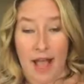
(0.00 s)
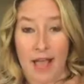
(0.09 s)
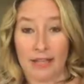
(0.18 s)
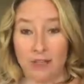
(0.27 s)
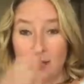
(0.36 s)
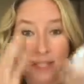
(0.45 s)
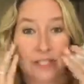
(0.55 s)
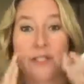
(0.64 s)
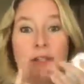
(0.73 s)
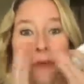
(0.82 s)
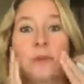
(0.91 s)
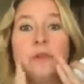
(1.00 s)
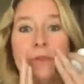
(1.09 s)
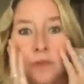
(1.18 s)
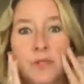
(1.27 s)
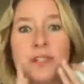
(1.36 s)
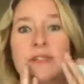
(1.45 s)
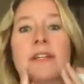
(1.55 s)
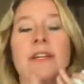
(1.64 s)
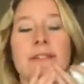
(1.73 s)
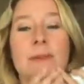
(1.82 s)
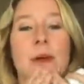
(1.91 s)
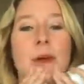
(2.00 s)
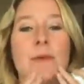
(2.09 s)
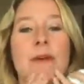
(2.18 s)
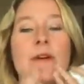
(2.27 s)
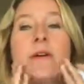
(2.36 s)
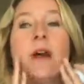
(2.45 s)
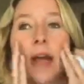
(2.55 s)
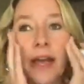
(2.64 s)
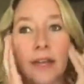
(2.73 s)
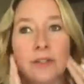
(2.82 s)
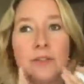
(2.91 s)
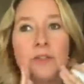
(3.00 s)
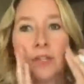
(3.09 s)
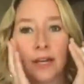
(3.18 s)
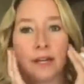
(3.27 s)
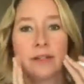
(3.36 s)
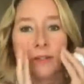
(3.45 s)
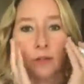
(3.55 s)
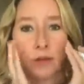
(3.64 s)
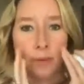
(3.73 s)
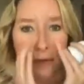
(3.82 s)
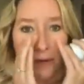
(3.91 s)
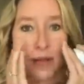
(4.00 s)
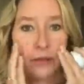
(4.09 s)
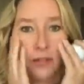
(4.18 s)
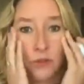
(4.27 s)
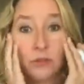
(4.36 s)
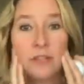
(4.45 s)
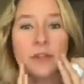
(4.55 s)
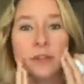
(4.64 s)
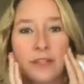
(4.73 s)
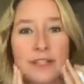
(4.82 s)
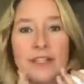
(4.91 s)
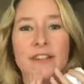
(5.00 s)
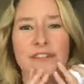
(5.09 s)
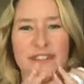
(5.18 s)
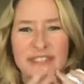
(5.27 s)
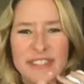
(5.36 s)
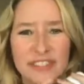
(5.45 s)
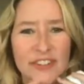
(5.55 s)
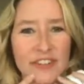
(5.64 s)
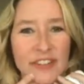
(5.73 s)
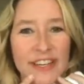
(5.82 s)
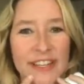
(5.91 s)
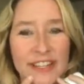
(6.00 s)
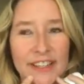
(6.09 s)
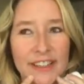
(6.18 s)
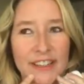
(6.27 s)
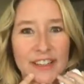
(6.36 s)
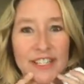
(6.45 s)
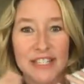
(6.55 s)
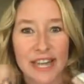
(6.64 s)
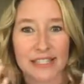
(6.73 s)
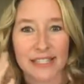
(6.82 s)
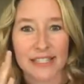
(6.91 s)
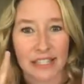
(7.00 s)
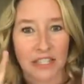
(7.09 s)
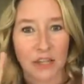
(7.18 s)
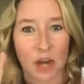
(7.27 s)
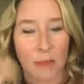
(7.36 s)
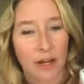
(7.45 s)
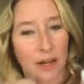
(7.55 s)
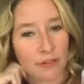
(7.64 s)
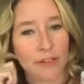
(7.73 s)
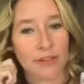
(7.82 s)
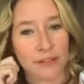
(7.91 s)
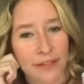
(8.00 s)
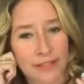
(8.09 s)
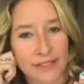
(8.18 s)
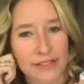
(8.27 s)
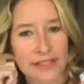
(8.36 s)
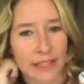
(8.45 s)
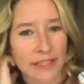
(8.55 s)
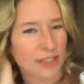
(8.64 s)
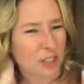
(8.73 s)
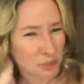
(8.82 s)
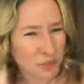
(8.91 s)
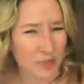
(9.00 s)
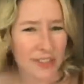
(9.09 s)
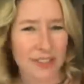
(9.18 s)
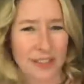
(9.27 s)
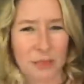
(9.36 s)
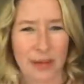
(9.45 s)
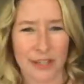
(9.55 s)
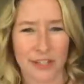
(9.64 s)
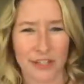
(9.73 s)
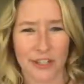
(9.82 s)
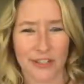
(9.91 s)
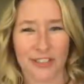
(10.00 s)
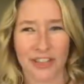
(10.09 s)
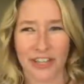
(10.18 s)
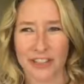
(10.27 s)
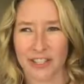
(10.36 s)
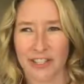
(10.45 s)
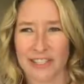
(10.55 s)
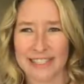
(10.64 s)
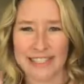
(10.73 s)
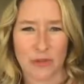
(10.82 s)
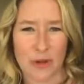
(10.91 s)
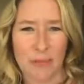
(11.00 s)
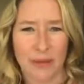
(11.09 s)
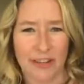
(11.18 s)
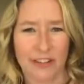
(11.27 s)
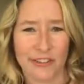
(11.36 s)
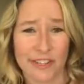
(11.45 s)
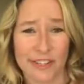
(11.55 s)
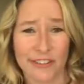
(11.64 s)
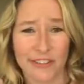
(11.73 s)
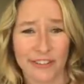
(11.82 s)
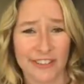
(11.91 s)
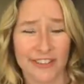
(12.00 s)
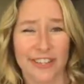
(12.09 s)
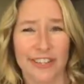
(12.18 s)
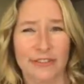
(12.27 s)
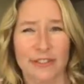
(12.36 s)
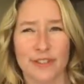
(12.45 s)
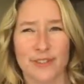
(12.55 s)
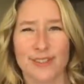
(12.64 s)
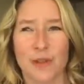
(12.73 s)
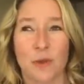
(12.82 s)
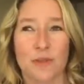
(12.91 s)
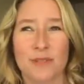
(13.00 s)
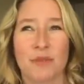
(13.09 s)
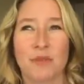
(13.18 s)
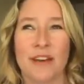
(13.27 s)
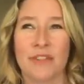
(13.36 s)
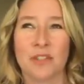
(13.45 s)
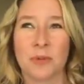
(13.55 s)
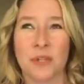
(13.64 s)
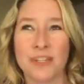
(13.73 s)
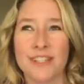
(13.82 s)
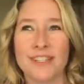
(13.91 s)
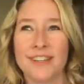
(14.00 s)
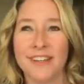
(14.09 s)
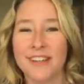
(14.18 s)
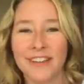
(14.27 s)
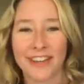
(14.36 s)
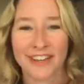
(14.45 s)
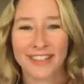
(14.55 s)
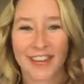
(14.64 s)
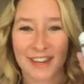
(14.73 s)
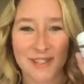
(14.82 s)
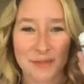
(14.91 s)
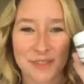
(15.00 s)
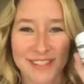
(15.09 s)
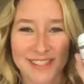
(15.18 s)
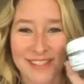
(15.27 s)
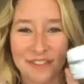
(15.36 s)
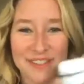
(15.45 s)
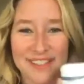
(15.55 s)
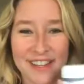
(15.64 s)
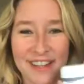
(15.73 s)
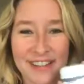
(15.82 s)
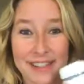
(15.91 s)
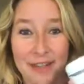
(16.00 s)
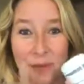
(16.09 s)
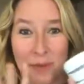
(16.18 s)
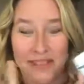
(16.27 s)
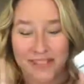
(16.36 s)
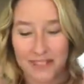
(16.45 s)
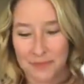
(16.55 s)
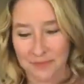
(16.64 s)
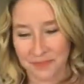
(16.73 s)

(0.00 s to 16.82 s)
And you just, you know, you use it as like a scrub, and you just kind of scrub it around, and you literally can feel like the dead skin coming off your face. It's like, you know, when you get like a pedicure and like they're like scraping at your heel and it like feels so smooth afterwards, like that is what this stuff is like. It's like amazing.